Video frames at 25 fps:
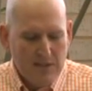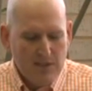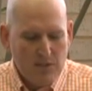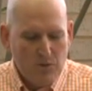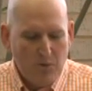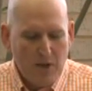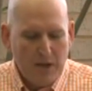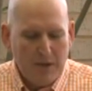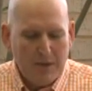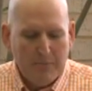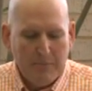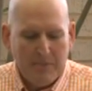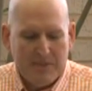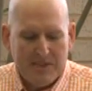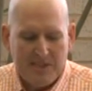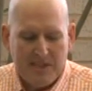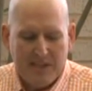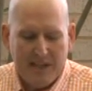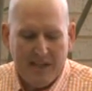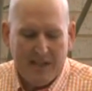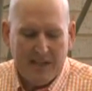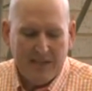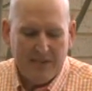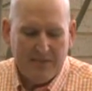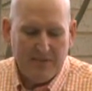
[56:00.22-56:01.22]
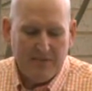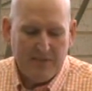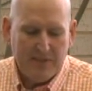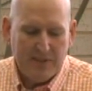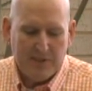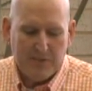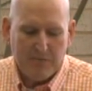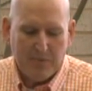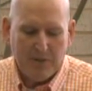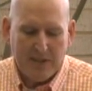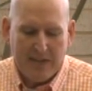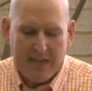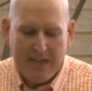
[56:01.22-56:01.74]
So what could be said of the
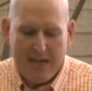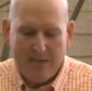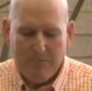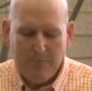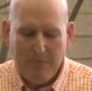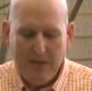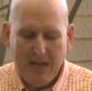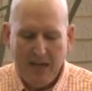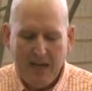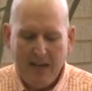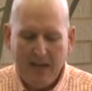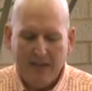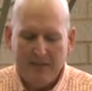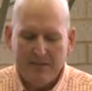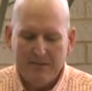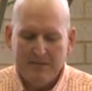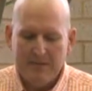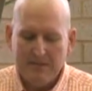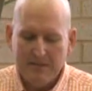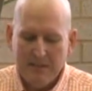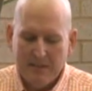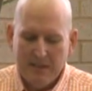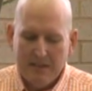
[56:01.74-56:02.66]
Vicksburg campaign